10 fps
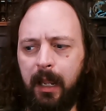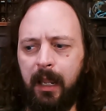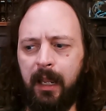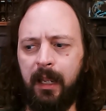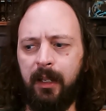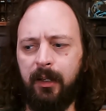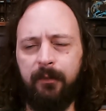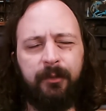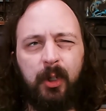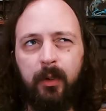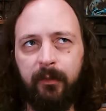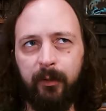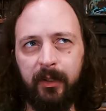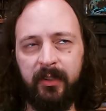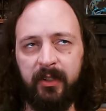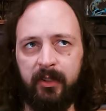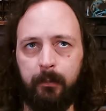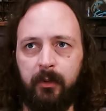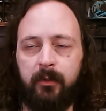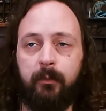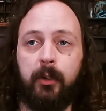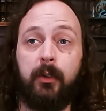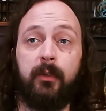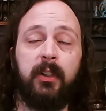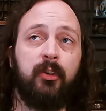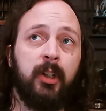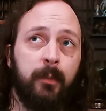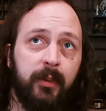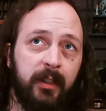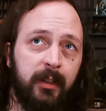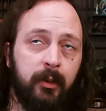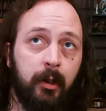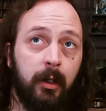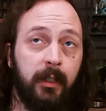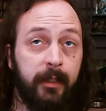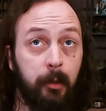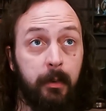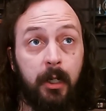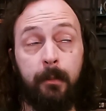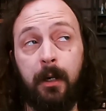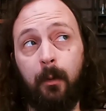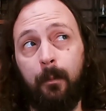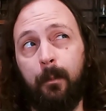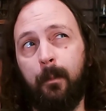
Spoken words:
and a few different systems for using ships, and then talk a little bit about